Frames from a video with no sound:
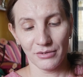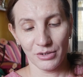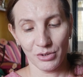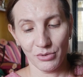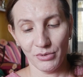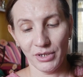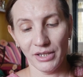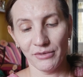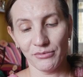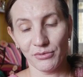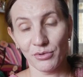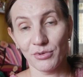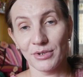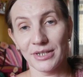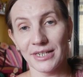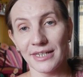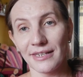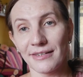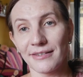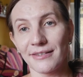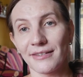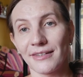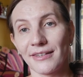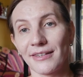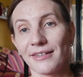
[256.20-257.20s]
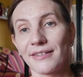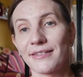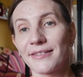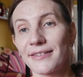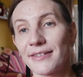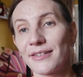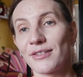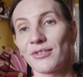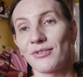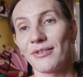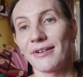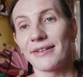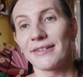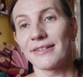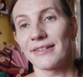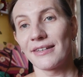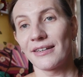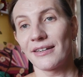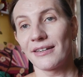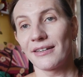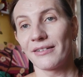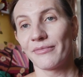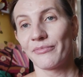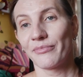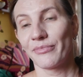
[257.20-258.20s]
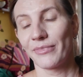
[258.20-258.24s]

12 to 60, it's interesting,